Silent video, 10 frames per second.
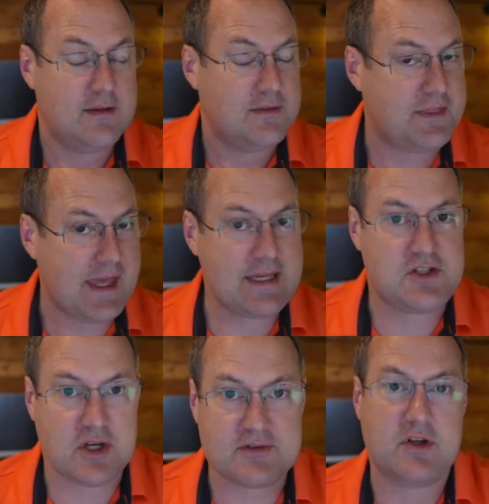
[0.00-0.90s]
they
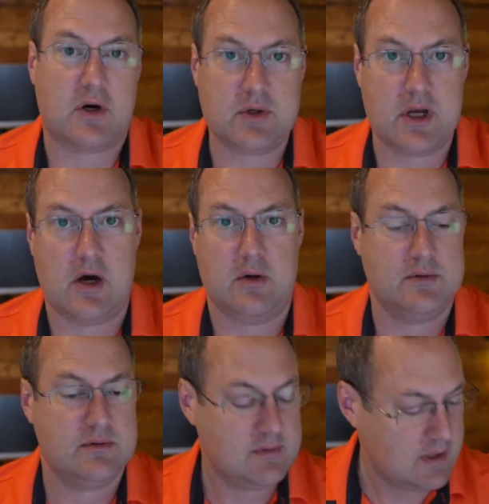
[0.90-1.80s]
just don't know.
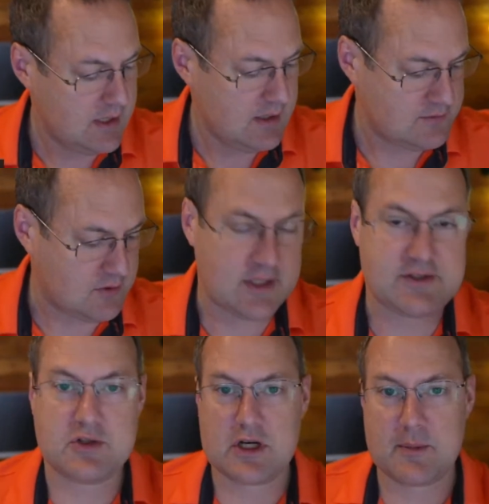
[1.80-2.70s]
So
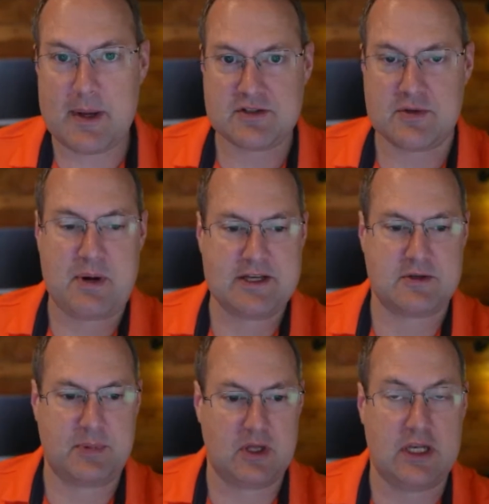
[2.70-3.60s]
let's talk about some
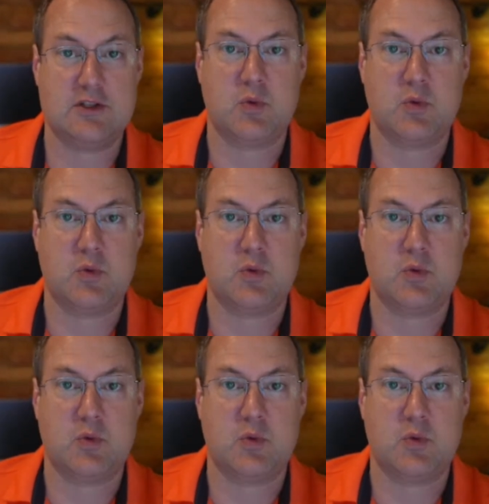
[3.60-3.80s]
possibilities.